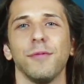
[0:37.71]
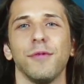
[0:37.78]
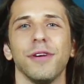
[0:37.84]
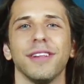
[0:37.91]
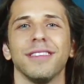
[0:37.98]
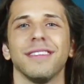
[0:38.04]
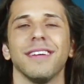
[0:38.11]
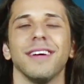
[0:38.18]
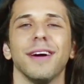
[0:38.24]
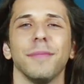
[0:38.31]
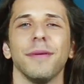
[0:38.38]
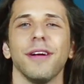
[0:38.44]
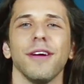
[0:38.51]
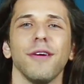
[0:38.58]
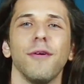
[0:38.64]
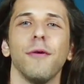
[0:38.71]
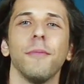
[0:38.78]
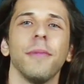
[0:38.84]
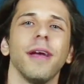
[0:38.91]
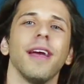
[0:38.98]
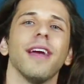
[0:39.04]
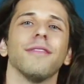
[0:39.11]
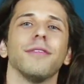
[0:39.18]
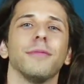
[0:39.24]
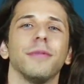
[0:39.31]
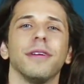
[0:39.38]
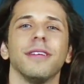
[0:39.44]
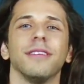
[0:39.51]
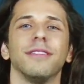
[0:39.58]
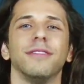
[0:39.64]
What's up? I hope
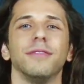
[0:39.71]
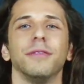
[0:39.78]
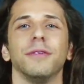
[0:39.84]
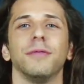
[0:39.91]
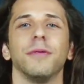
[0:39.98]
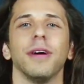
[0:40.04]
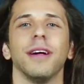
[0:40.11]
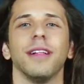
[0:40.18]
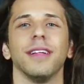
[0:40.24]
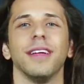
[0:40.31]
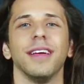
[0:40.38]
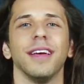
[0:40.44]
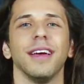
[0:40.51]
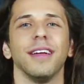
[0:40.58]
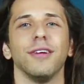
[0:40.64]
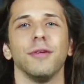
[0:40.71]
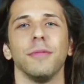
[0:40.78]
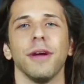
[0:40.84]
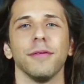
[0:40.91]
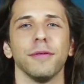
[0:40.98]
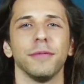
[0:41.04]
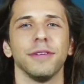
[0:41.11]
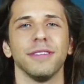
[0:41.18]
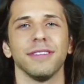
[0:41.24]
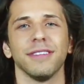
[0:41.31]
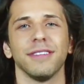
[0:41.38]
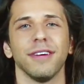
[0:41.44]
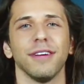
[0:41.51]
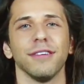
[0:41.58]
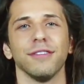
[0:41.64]
everybody's doing well, and I hope everybody's
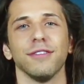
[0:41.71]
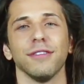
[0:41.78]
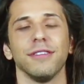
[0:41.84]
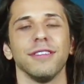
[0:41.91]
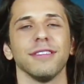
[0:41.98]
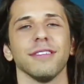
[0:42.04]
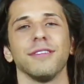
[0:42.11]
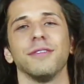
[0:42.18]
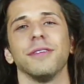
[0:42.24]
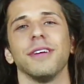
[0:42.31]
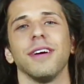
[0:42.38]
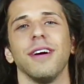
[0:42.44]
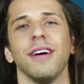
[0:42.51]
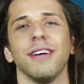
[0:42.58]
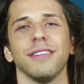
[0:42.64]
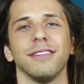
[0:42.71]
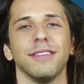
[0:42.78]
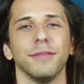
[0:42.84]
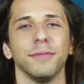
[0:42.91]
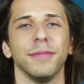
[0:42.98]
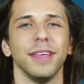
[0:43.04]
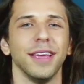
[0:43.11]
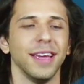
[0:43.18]
guitar journeys are going awesome.